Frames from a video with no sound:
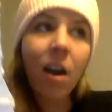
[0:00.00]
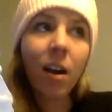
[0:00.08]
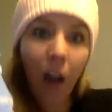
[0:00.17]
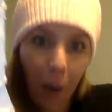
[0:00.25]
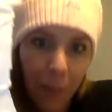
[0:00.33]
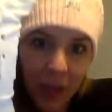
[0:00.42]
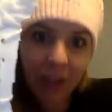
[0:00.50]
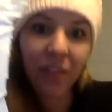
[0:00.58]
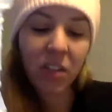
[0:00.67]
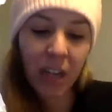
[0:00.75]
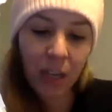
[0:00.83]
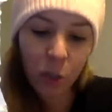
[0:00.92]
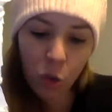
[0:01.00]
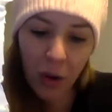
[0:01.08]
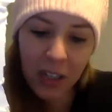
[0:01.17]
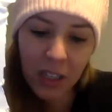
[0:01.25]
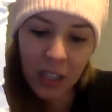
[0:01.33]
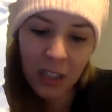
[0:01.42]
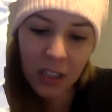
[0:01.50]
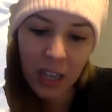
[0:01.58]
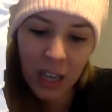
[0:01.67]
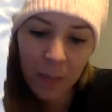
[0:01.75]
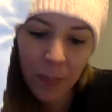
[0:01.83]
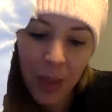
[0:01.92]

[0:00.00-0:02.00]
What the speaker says: copying the date, tracing the date.